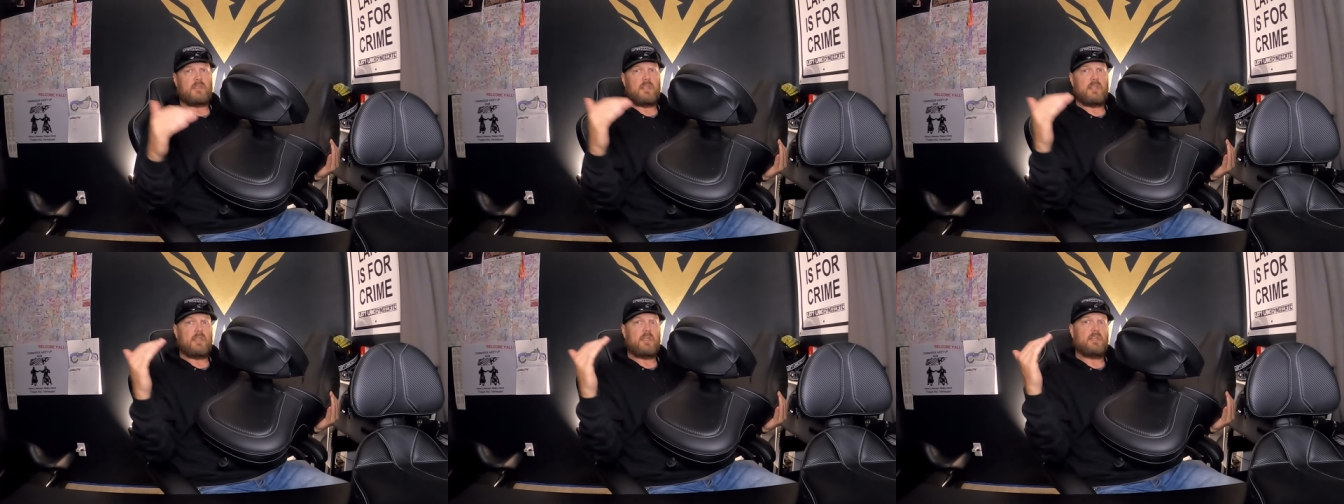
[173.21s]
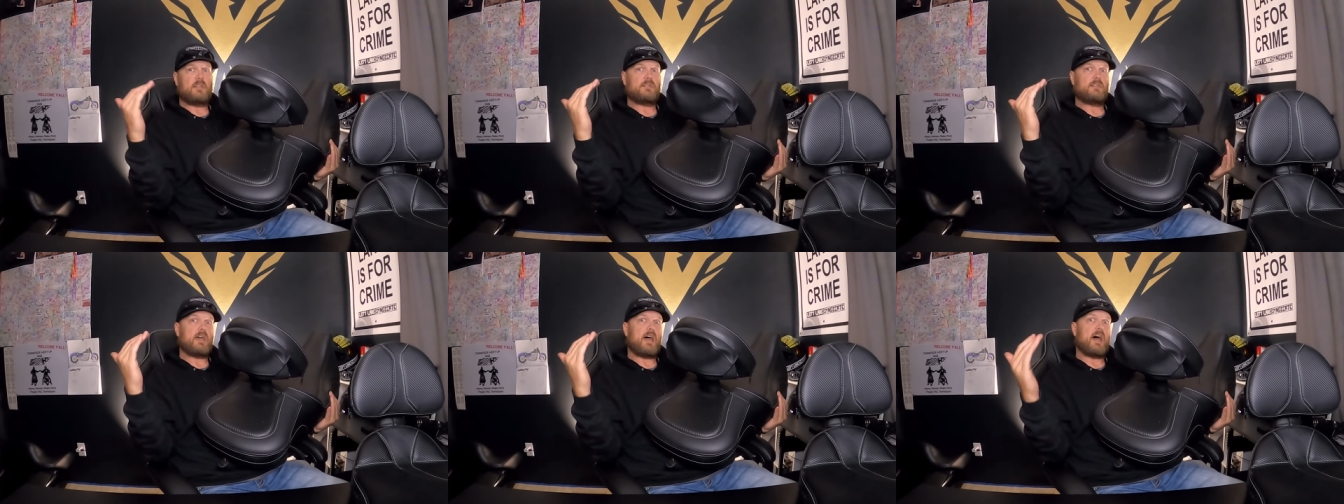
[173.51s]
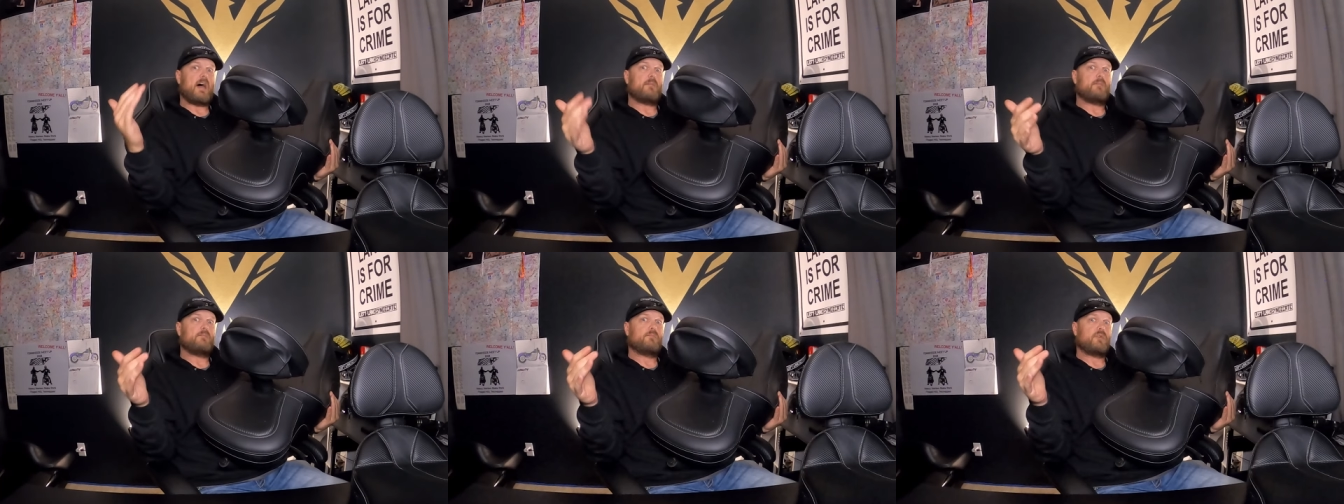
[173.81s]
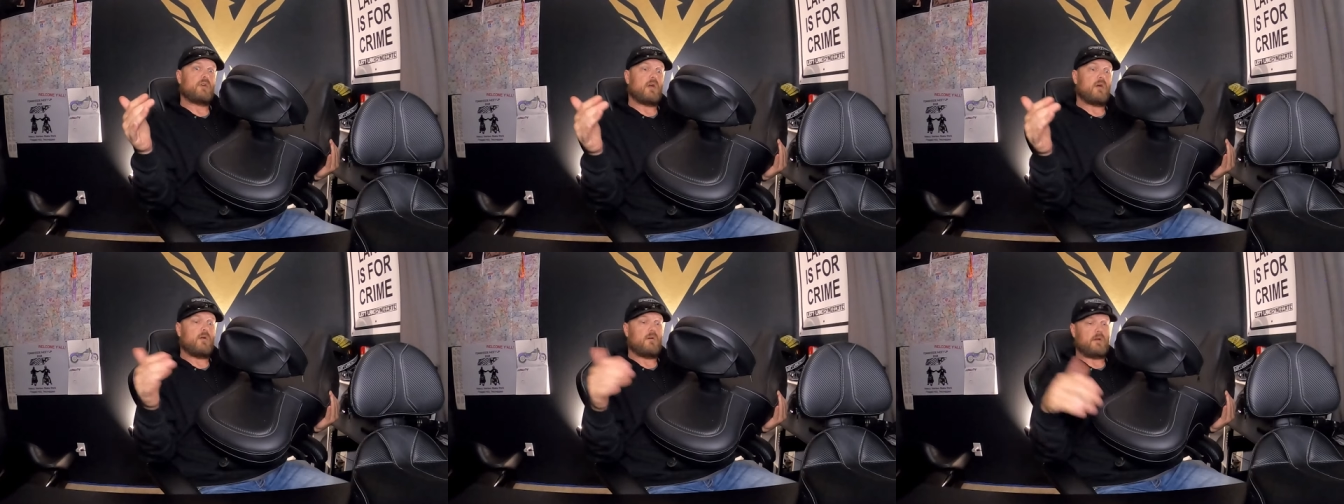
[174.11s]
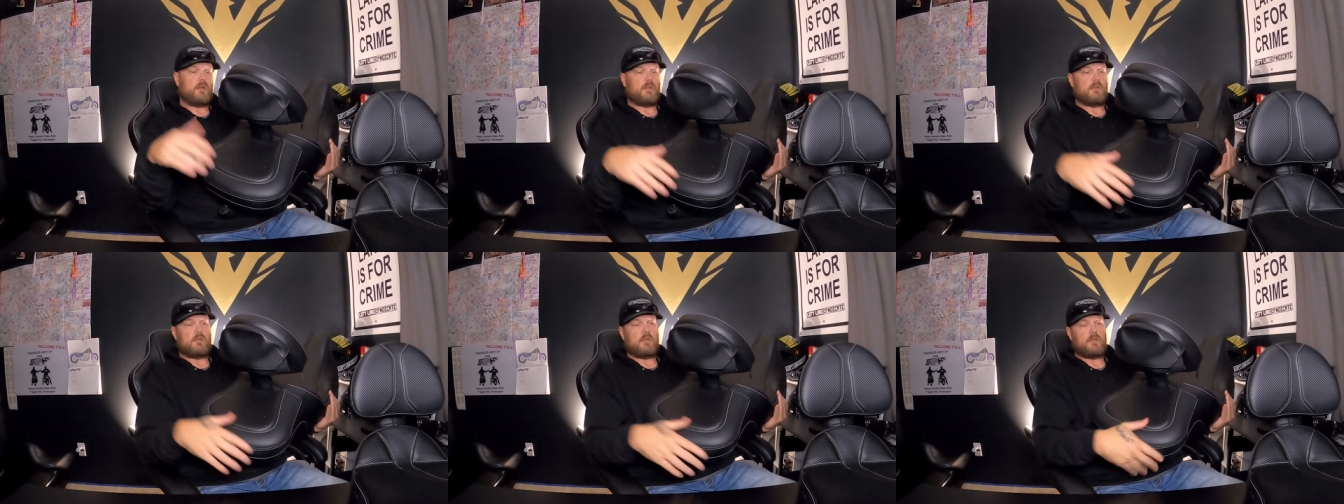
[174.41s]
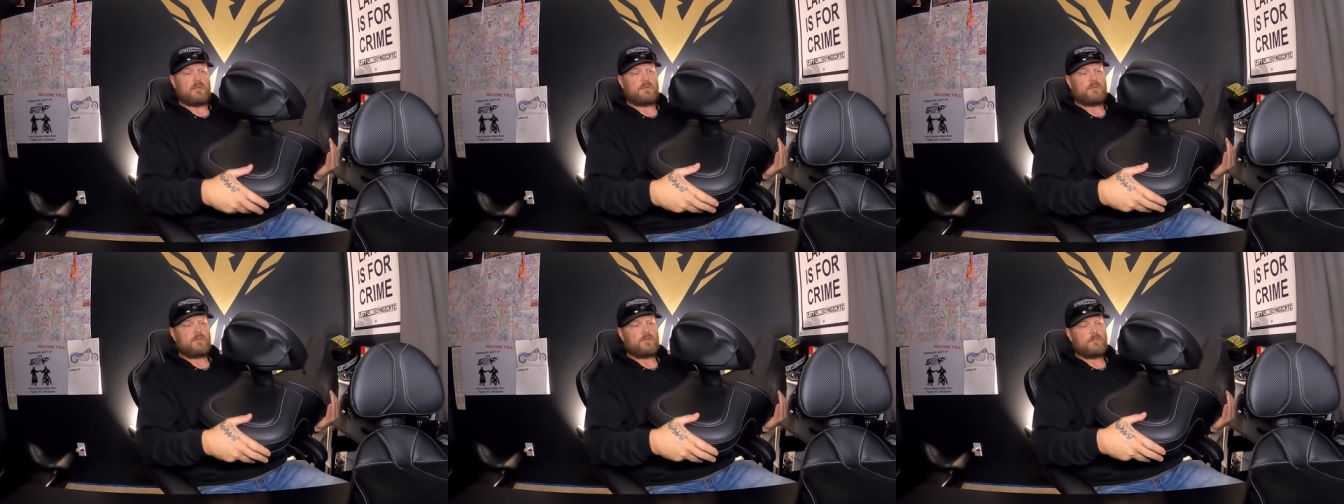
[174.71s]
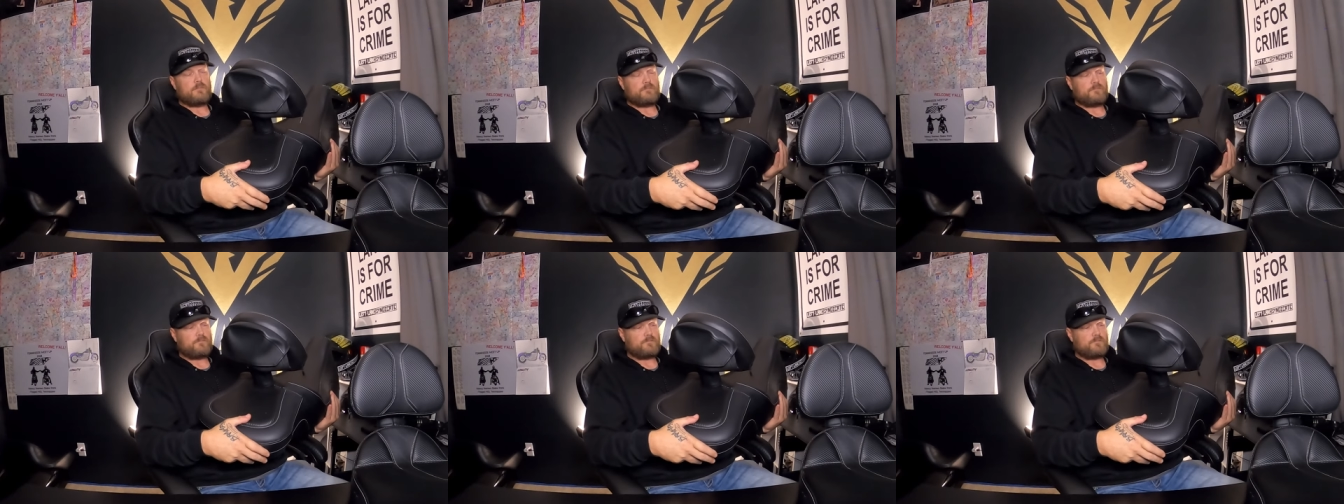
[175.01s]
the top priority list.